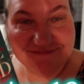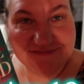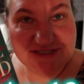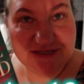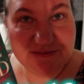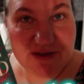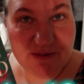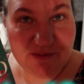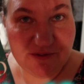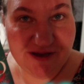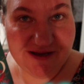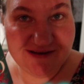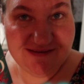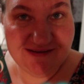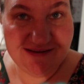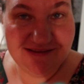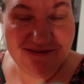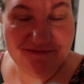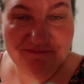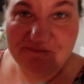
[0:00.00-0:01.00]
September
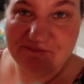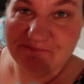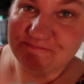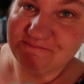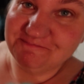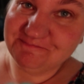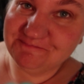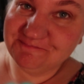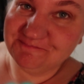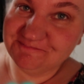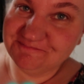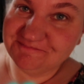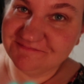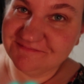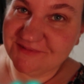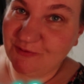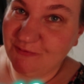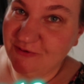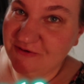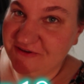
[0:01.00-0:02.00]
19th.
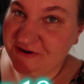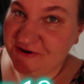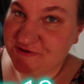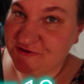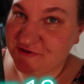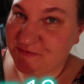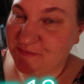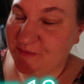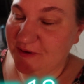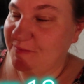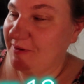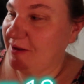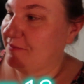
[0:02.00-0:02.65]
We finished this big